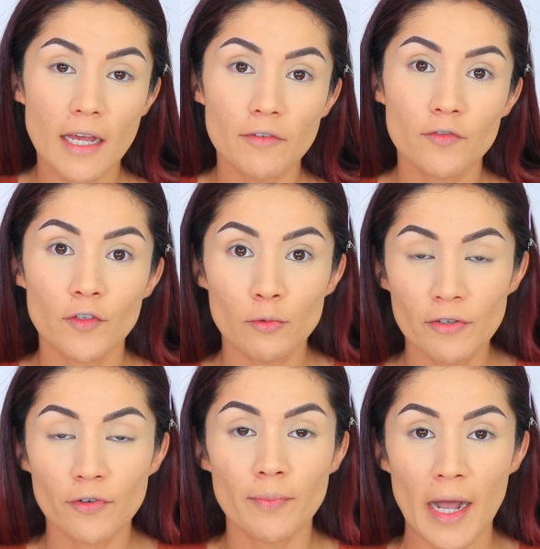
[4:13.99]
have a few
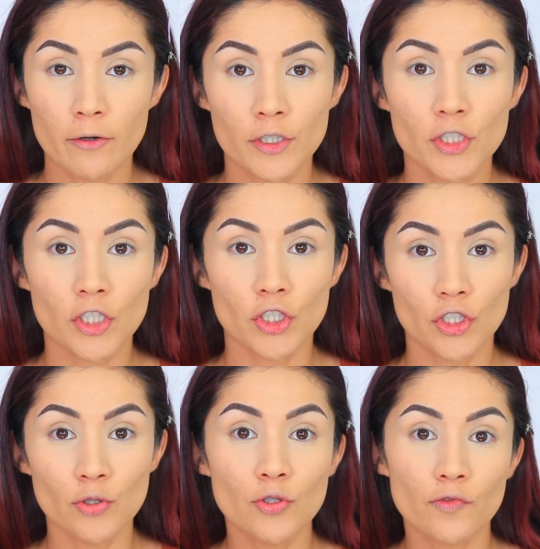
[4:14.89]
different powders to
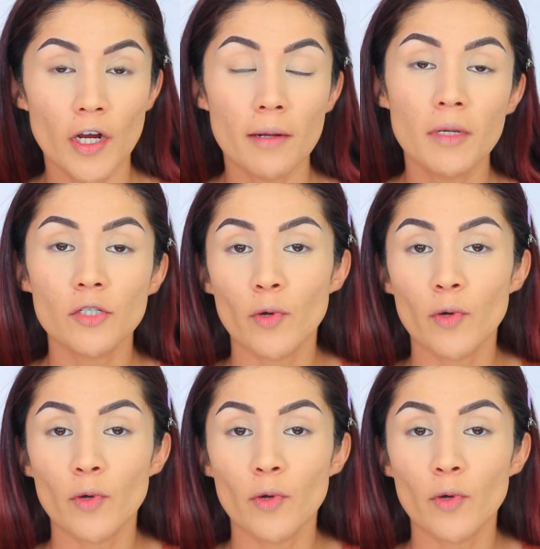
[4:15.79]
choose from,